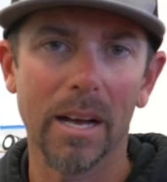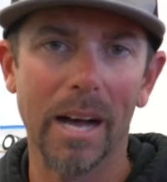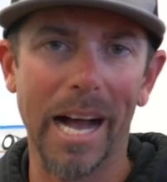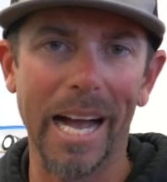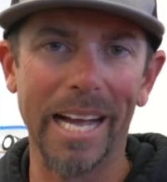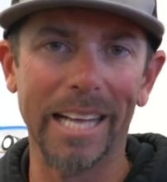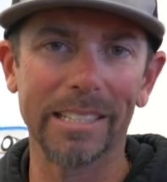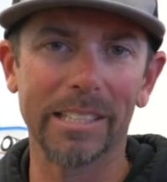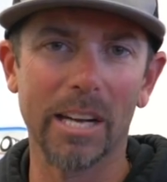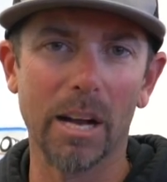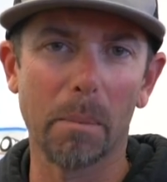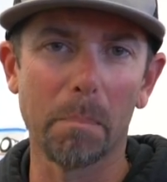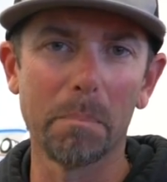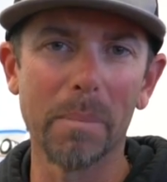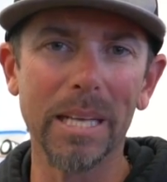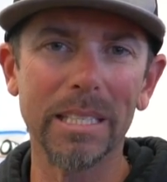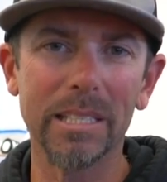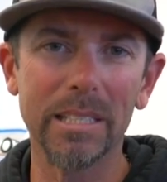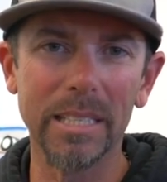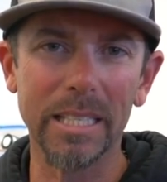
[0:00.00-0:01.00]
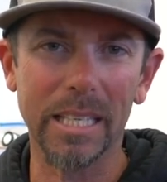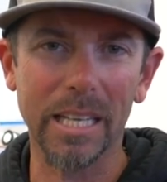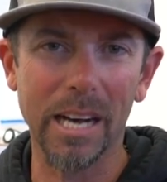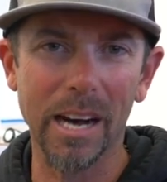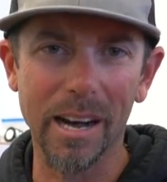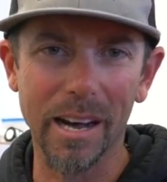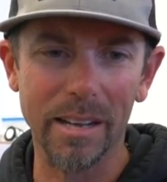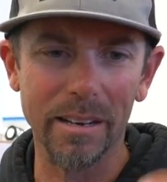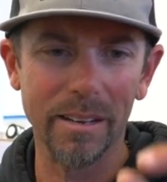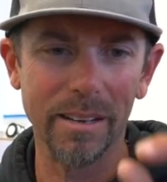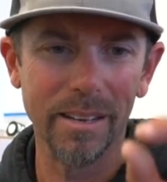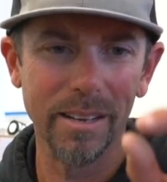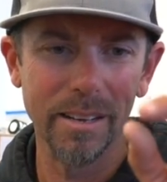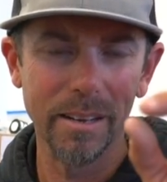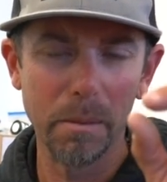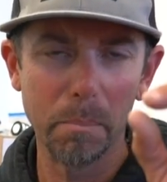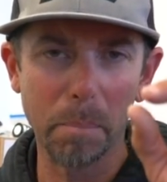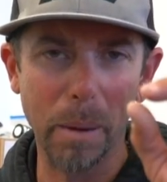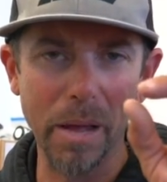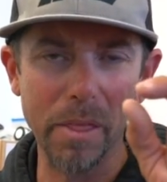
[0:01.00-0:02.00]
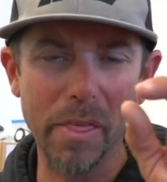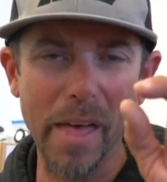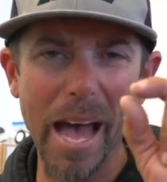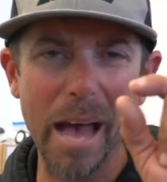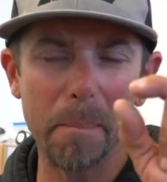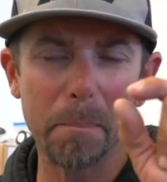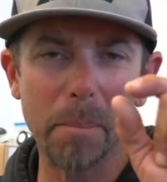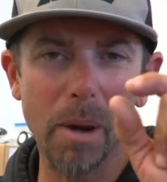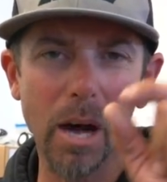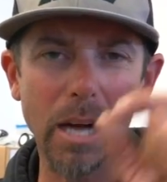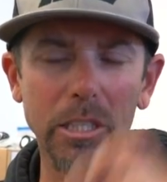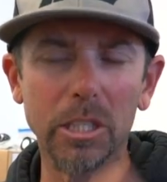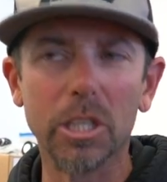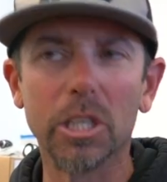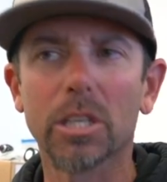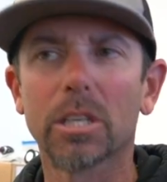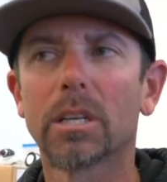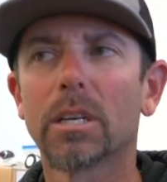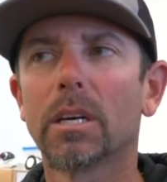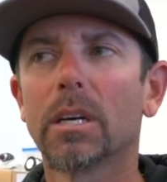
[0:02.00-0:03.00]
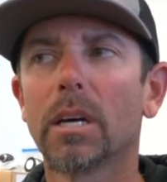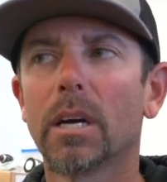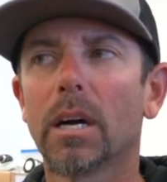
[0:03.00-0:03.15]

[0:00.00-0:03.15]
I ended up missing the cut by that much.